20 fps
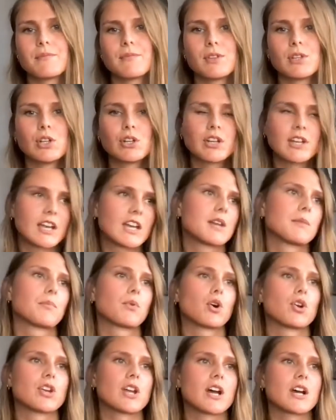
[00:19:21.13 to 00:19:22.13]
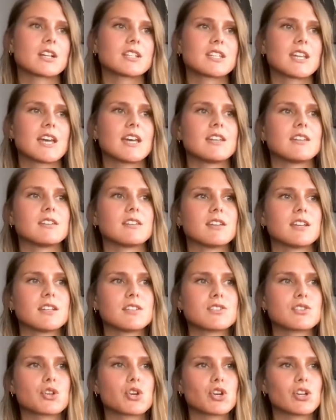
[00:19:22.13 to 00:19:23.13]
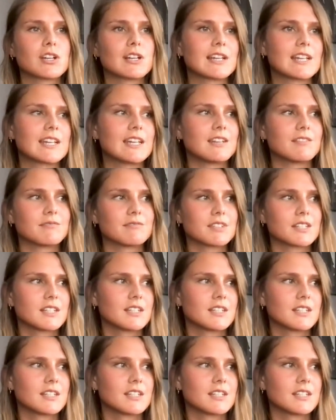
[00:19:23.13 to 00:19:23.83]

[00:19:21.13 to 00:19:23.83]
looking at a product and it's currently,